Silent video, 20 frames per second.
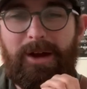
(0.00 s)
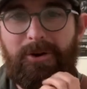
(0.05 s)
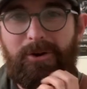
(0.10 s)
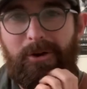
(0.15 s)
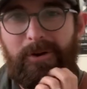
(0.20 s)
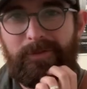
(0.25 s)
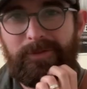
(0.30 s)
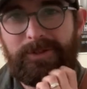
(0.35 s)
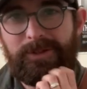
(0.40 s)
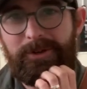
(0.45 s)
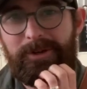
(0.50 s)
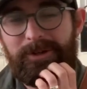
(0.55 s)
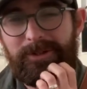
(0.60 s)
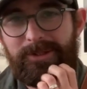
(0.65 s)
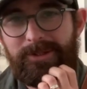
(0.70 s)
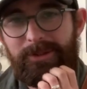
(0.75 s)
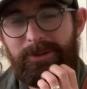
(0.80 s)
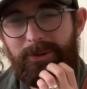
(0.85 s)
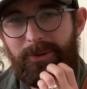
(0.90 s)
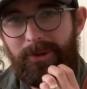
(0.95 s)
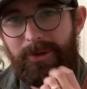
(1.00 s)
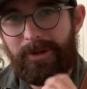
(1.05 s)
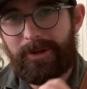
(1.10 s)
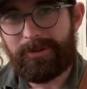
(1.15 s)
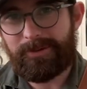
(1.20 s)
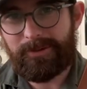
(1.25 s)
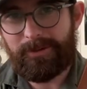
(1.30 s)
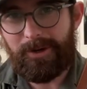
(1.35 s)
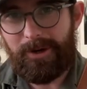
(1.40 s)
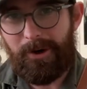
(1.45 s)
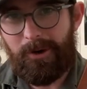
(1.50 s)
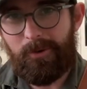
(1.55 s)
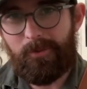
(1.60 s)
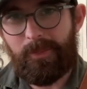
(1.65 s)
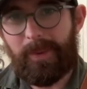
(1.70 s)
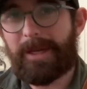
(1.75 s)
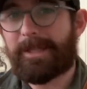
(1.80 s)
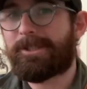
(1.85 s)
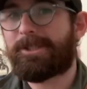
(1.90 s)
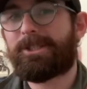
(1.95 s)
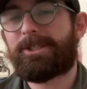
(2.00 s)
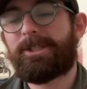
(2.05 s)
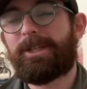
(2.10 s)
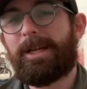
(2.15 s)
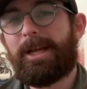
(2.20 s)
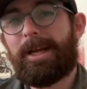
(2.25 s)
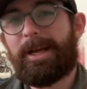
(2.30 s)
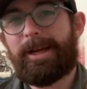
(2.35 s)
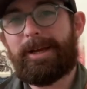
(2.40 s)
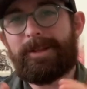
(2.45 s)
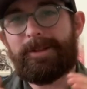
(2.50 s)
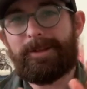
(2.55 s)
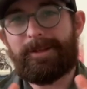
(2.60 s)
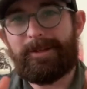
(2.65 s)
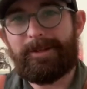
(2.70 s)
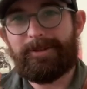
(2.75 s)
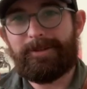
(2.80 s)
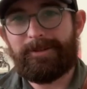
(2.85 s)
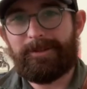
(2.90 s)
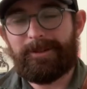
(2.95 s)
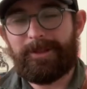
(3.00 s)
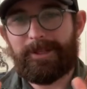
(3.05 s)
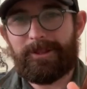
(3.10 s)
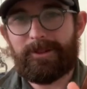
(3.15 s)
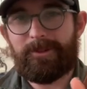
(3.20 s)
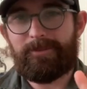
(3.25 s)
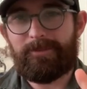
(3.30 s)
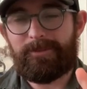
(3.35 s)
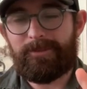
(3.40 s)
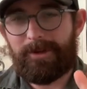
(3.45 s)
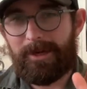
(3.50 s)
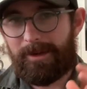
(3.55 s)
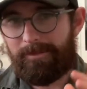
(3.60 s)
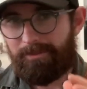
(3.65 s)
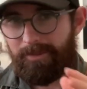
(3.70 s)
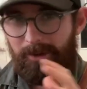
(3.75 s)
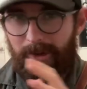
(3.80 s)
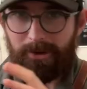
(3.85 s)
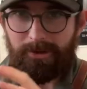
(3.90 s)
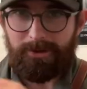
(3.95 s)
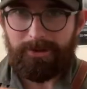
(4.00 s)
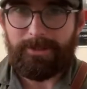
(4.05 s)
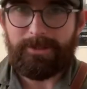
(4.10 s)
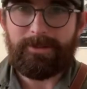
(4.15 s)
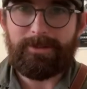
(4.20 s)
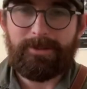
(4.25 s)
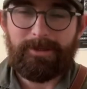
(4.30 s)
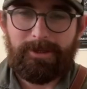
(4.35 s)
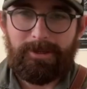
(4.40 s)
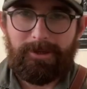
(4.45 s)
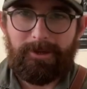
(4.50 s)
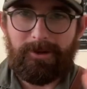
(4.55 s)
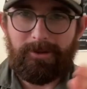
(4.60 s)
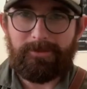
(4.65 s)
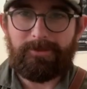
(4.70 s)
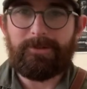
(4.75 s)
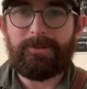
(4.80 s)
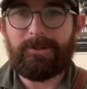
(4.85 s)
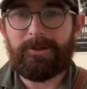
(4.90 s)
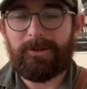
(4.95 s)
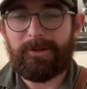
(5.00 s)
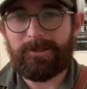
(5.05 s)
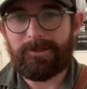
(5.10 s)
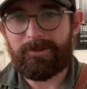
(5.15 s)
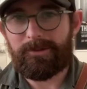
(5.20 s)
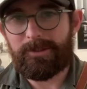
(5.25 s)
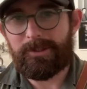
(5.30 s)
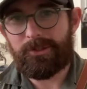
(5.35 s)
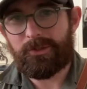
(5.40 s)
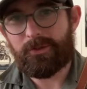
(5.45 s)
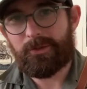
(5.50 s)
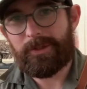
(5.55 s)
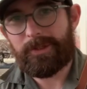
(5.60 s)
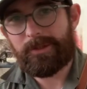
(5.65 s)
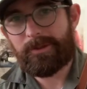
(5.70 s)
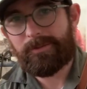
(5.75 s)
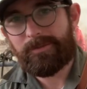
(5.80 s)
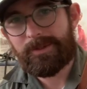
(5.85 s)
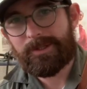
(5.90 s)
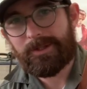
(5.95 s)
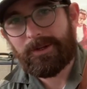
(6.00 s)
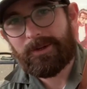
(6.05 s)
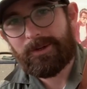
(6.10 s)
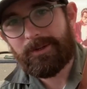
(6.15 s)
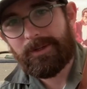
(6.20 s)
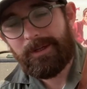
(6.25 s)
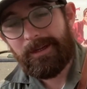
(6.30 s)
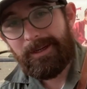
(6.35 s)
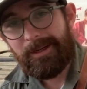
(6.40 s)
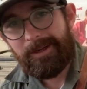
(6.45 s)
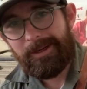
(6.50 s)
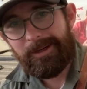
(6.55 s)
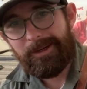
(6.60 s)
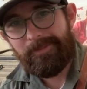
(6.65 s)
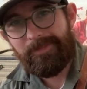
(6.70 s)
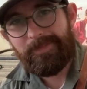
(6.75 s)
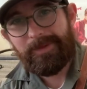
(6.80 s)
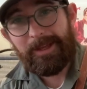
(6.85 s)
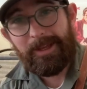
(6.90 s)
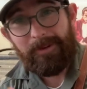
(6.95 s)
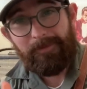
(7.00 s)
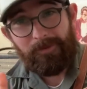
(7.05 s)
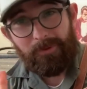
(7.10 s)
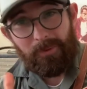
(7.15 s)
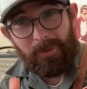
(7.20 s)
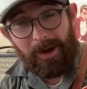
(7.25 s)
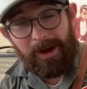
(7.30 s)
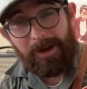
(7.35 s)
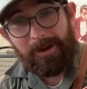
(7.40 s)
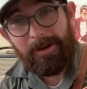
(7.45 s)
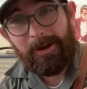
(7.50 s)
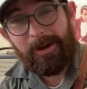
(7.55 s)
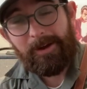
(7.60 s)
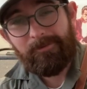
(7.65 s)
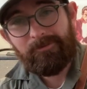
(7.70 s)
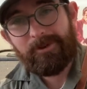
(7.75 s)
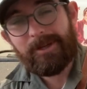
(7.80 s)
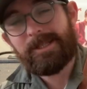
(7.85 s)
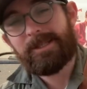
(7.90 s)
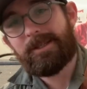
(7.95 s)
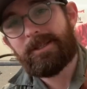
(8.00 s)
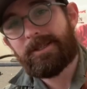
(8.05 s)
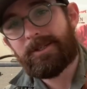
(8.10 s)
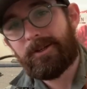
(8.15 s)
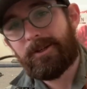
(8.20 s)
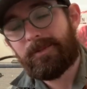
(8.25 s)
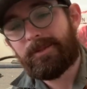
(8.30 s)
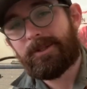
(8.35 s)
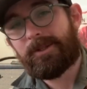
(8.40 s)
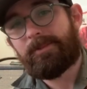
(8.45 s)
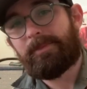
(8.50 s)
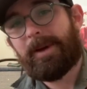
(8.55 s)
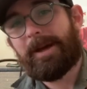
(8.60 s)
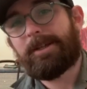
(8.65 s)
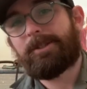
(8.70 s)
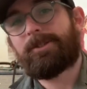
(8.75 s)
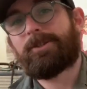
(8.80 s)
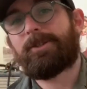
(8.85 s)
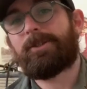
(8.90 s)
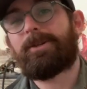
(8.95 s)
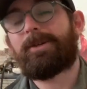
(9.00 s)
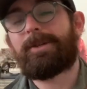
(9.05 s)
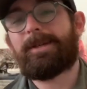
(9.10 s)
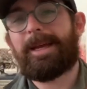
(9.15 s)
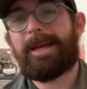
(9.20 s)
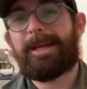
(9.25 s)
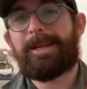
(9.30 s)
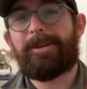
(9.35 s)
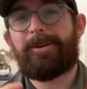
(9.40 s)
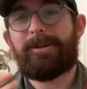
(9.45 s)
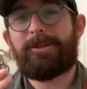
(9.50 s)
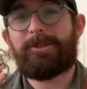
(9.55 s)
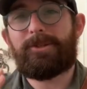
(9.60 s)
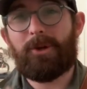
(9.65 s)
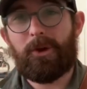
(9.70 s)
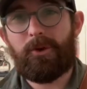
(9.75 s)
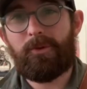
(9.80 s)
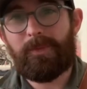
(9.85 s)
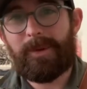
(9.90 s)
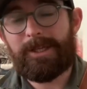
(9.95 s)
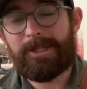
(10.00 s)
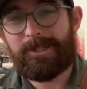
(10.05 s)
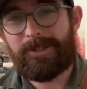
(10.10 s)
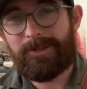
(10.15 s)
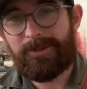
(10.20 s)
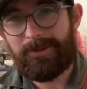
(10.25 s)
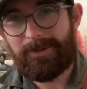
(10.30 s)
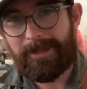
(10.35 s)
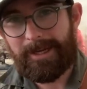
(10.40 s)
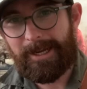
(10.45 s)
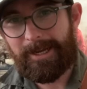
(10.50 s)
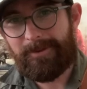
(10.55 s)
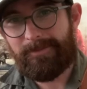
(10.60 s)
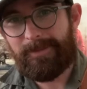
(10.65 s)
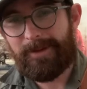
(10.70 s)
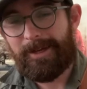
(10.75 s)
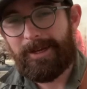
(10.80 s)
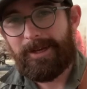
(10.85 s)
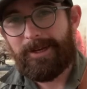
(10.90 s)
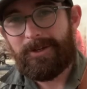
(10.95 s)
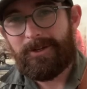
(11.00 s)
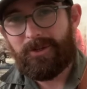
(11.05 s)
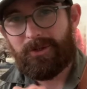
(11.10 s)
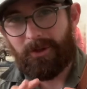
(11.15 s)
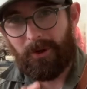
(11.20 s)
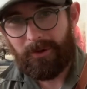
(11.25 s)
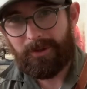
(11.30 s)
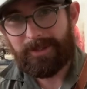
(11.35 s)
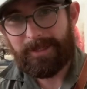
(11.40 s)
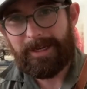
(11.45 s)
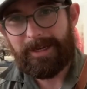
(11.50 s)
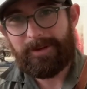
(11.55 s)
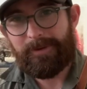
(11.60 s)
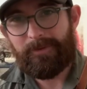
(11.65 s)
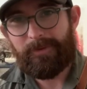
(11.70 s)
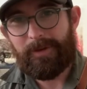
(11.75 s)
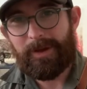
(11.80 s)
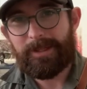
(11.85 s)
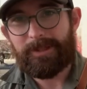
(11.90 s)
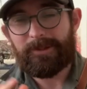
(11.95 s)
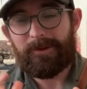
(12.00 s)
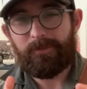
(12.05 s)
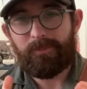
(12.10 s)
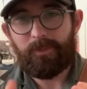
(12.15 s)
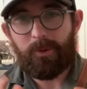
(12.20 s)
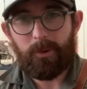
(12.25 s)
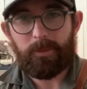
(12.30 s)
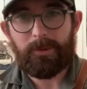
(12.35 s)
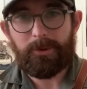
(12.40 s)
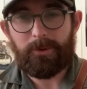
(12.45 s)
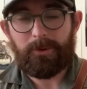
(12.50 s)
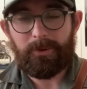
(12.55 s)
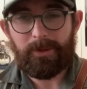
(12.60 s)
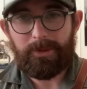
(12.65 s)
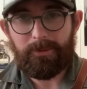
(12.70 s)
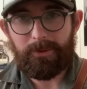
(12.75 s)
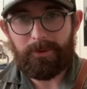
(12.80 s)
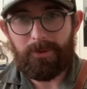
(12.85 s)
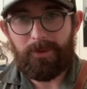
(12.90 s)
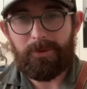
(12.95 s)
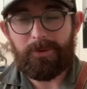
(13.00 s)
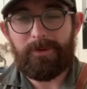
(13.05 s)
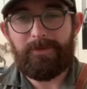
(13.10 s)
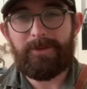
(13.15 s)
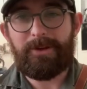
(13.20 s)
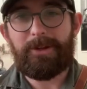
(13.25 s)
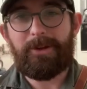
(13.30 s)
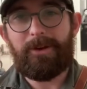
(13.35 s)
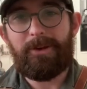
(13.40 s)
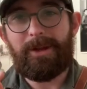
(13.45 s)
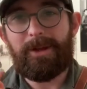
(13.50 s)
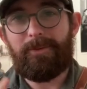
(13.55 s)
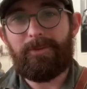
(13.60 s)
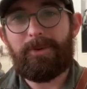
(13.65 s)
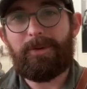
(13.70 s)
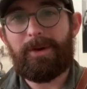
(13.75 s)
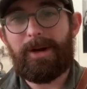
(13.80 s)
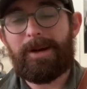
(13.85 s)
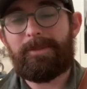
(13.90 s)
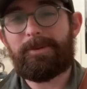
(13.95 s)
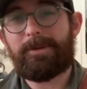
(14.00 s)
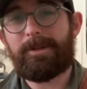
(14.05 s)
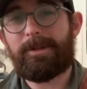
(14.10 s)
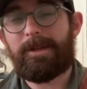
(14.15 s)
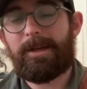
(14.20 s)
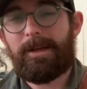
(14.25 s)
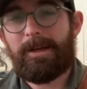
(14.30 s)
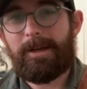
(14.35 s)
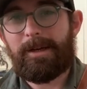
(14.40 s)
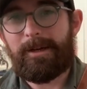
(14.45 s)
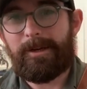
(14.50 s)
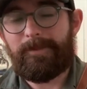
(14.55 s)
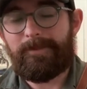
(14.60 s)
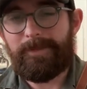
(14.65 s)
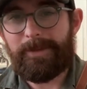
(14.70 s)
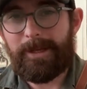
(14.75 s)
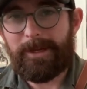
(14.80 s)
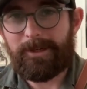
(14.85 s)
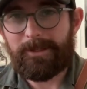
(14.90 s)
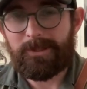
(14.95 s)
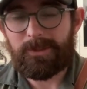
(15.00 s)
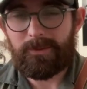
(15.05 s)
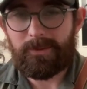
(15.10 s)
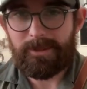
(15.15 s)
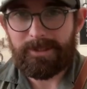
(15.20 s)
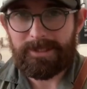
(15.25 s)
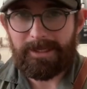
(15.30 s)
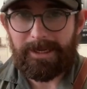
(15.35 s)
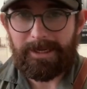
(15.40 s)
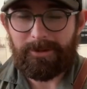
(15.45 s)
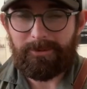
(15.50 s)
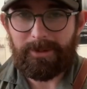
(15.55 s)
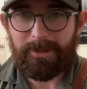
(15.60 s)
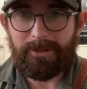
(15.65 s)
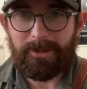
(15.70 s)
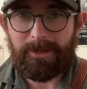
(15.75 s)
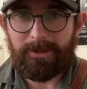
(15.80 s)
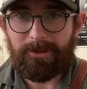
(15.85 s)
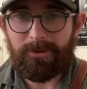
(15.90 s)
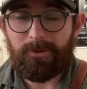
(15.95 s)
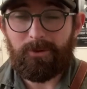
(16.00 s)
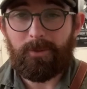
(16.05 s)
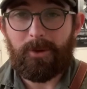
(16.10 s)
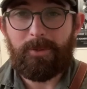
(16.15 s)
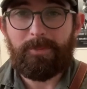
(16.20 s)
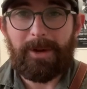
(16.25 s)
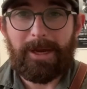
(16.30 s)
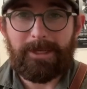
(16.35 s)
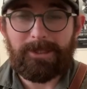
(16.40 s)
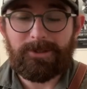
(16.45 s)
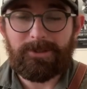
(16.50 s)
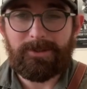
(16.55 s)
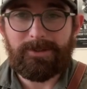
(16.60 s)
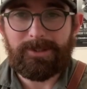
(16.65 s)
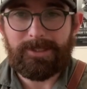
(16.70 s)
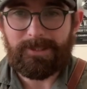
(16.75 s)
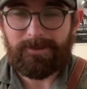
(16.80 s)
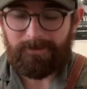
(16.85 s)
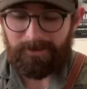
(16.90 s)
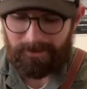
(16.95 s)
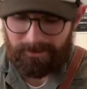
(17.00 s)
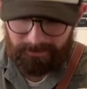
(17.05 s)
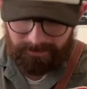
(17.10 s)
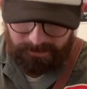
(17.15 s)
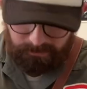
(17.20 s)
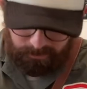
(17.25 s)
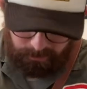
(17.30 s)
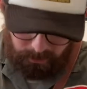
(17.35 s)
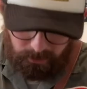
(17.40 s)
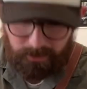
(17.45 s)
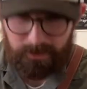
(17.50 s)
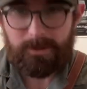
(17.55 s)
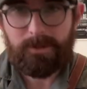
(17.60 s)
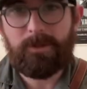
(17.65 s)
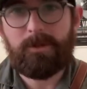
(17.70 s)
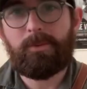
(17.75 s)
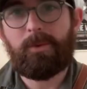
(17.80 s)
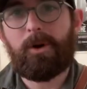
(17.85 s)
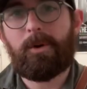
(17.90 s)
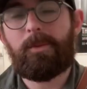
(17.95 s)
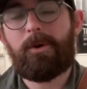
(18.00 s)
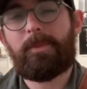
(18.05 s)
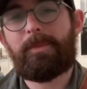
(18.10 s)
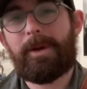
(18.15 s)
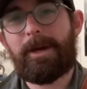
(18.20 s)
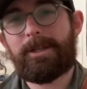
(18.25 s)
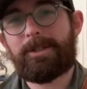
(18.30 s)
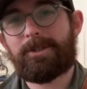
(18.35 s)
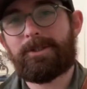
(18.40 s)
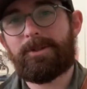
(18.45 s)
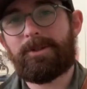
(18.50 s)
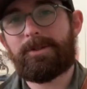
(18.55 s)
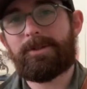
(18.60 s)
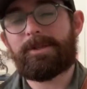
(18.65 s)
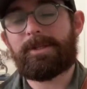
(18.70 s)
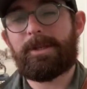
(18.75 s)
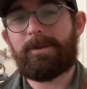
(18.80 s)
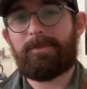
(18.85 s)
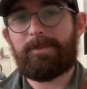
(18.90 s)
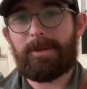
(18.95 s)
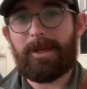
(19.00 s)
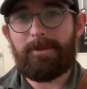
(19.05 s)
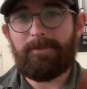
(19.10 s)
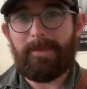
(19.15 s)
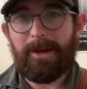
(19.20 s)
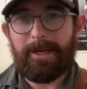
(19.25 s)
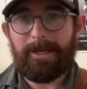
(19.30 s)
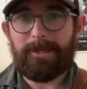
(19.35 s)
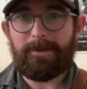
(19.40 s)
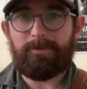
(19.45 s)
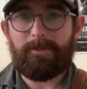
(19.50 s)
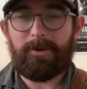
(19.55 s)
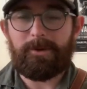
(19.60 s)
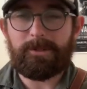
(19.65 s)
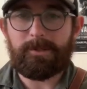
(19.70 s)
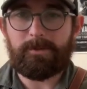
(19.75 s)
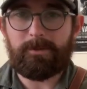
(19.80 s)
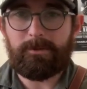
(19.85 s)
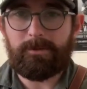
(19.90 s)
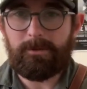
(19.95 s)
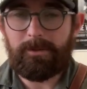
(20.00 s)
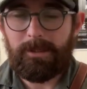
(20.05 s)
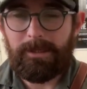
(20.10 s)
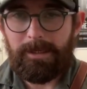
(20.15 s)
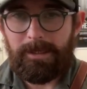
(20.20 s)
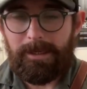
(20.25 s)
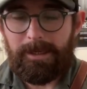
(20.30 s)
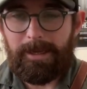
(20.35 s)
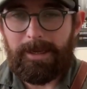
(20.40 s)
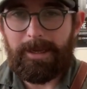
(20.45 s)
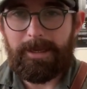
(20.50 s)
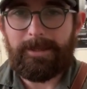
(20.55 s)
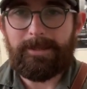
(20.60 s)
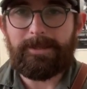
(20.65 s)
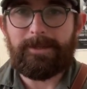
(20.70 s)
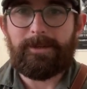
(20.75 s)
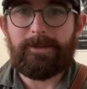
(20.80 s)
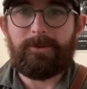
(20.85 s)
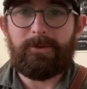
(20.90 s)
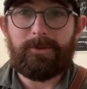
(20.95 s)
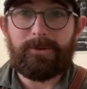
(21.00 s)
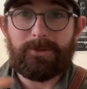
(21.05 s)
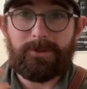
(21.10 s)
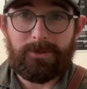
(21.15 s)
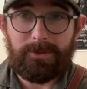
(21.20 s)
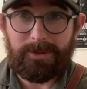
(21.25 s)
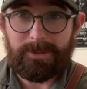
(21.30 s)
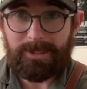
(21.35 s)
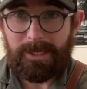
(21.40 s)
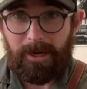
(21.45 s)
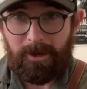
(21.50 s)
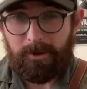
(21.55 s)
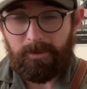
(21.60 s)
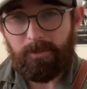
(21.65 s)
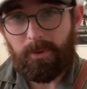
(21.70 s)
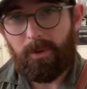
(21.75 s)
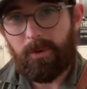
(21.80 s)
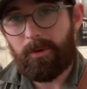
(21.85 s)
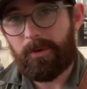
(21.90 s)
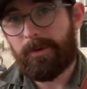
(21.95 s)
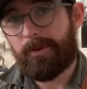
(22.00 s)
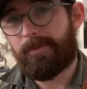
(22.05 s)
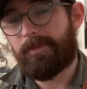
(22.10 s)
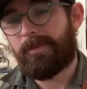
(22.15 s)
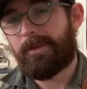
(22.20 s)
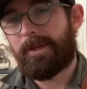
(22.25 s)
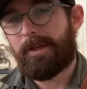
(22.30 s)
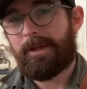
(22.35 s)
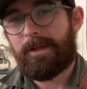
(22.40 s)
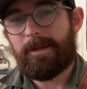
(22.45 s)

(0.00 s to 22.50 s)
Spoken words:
off, so I thought I'll do a whole bunch and then let them upload, and hopefully you guys are enjoying them. So if you have recently signed up to the Patreon and I don't mention your name, don't take offense. I've probably already recorded the video. It will happen. And I just want to say a quick thank you to all my Patreons. This video is brought to you by my Patreons. They make it possible. And also the Guitar Emporium.